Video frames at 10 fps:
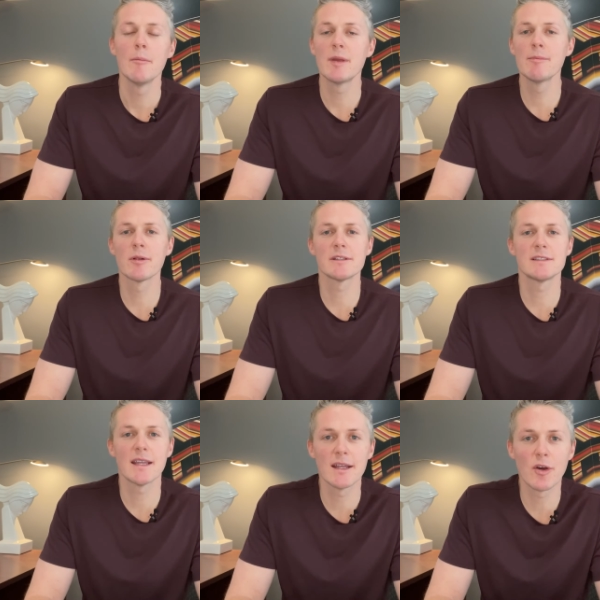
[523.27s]
People are
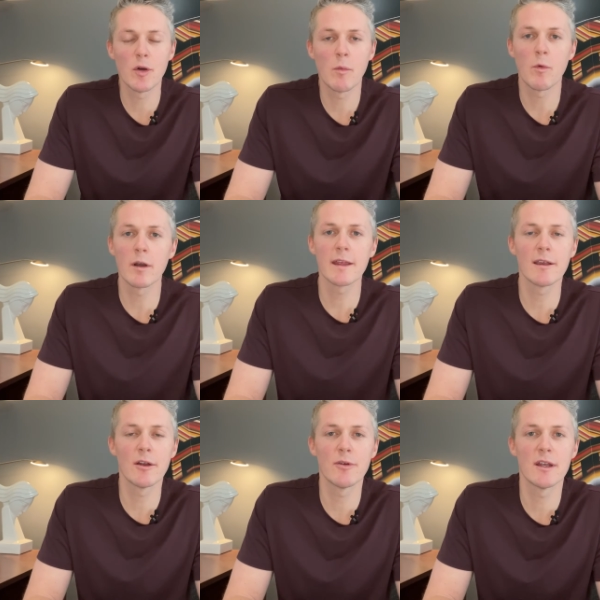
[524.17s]
staying home,
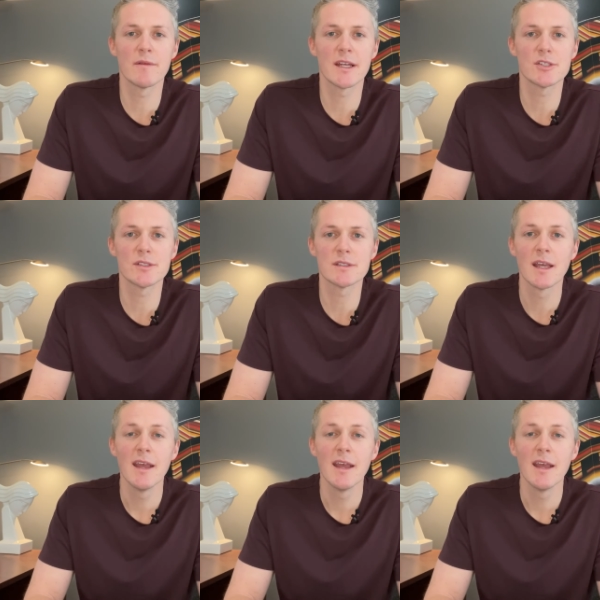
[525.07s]
working on renovations,